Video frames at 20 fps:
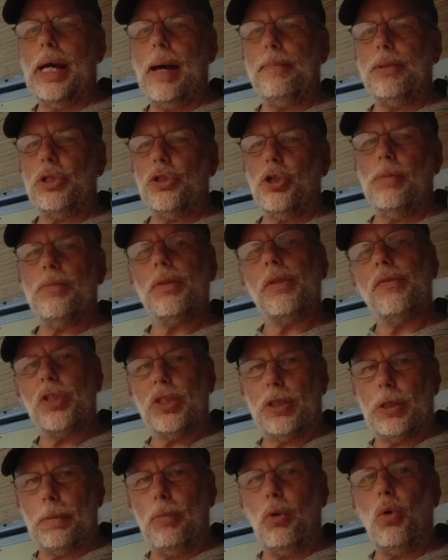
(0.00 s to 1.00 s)
up in terms of
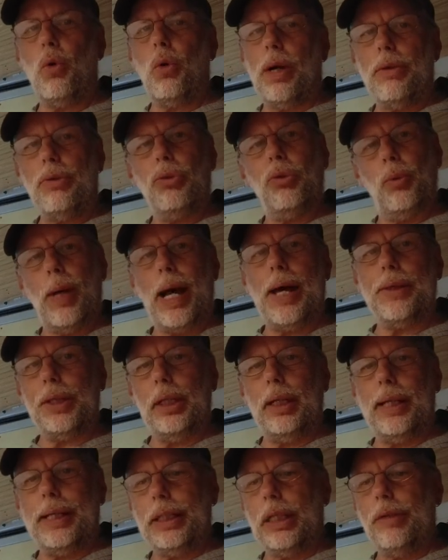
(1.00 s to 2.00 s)
support throughout
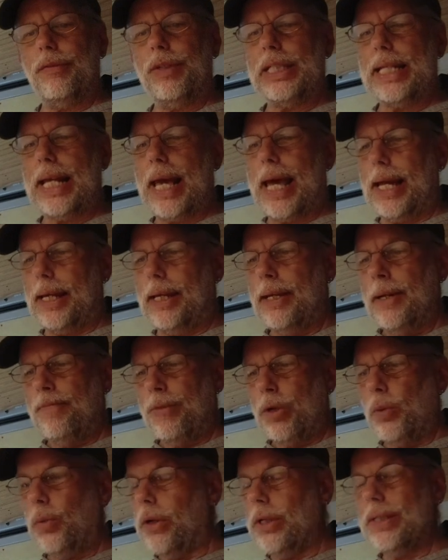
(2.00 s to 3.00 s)
the length of a day,
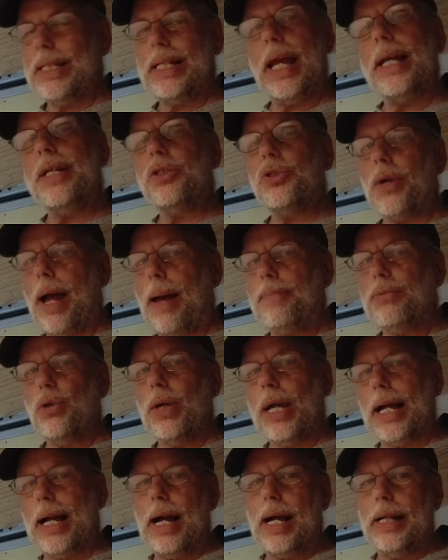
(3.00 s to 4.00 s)
whereas an ACE wrap you
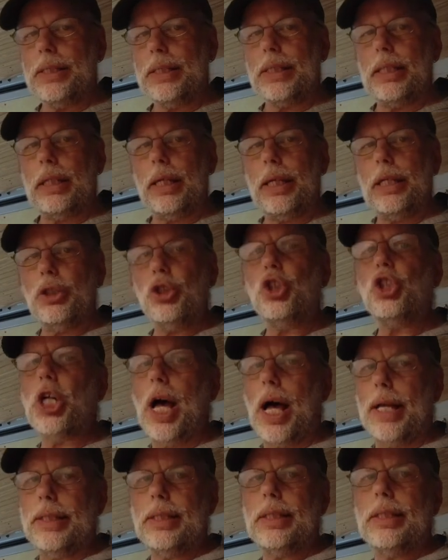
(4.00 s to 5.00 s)
can constantly
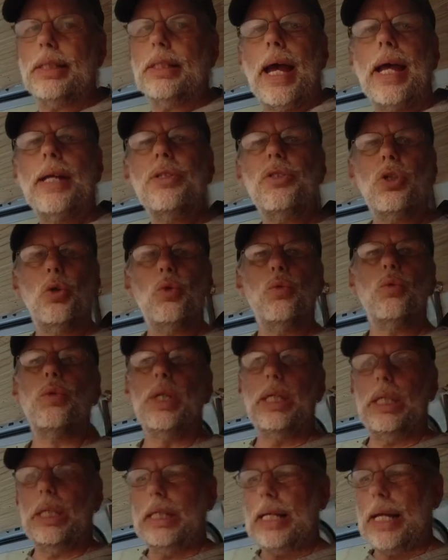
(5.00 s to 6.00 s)
adjust. And so
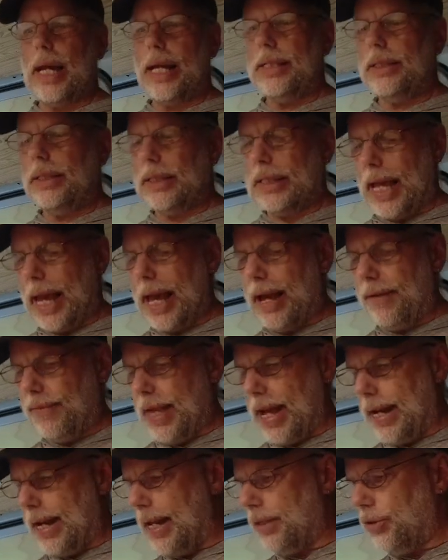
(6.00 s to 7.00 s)
really nice to have
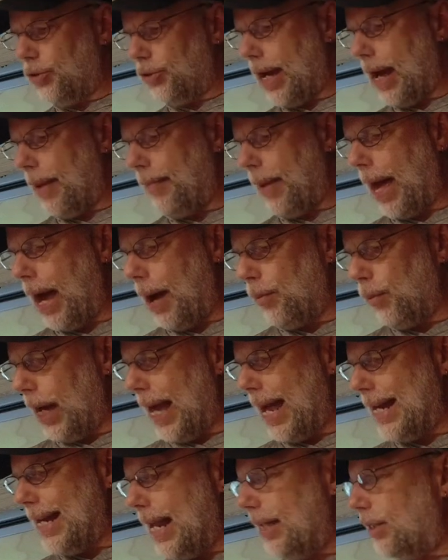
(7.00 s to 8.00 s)
that ACE wrap. I'm
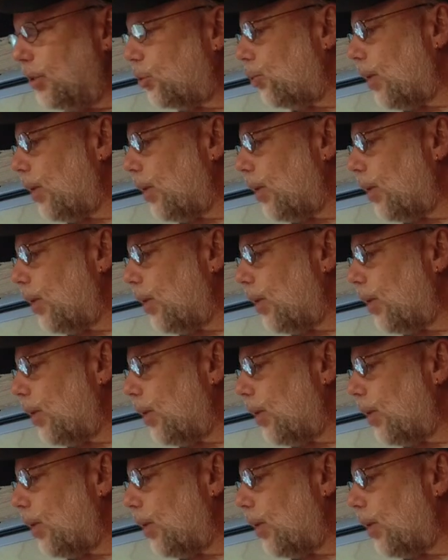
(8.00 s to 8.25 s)
an ACE